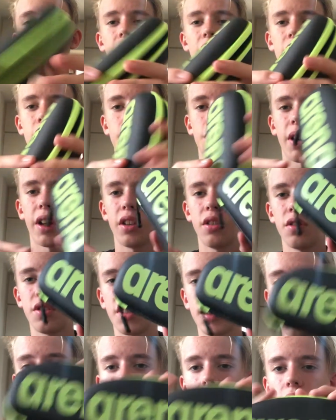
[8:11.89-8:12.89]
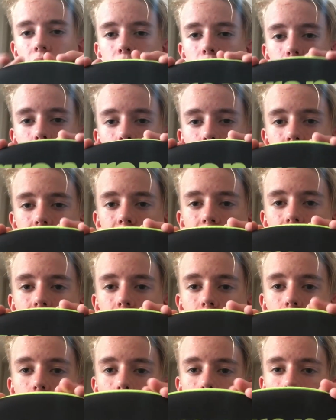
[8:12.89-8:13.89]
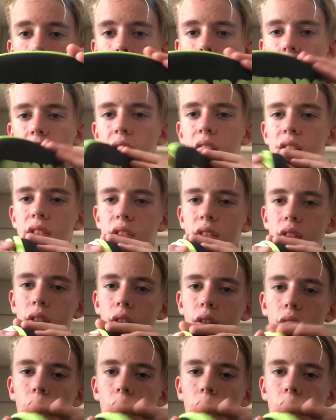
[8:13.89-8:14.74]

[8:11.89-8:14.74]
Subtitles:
is by using an arena goggle case,